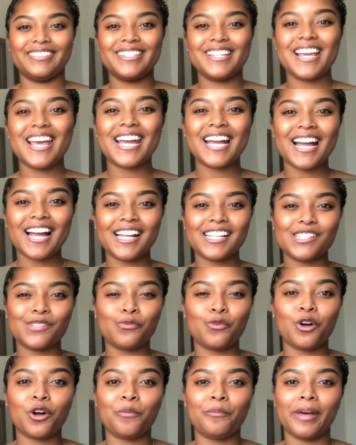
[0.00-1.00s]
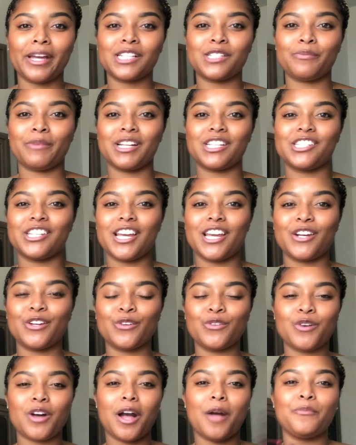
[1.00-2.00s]
Hey guys, and welcome back to my
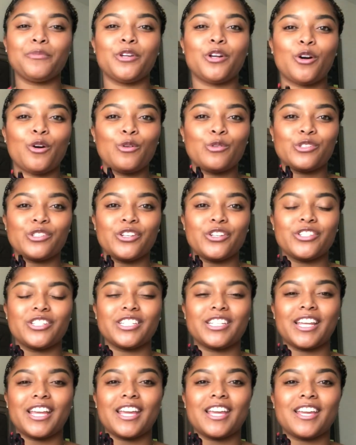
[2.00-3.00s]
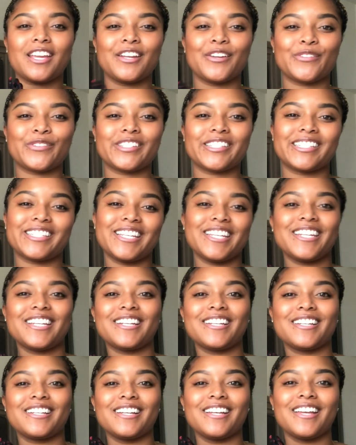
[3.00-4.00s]
channel. I'm your host here today,
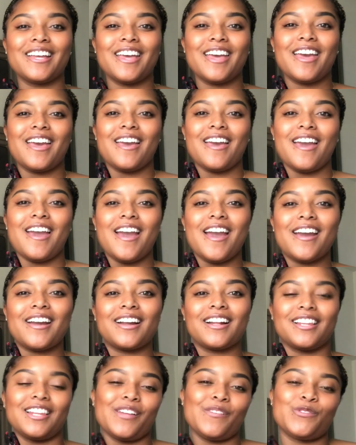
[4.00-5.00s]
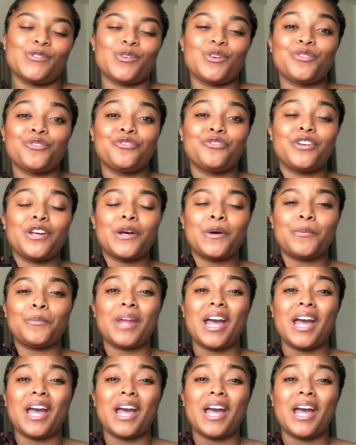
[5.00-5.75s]
Christina at Gloves on Film.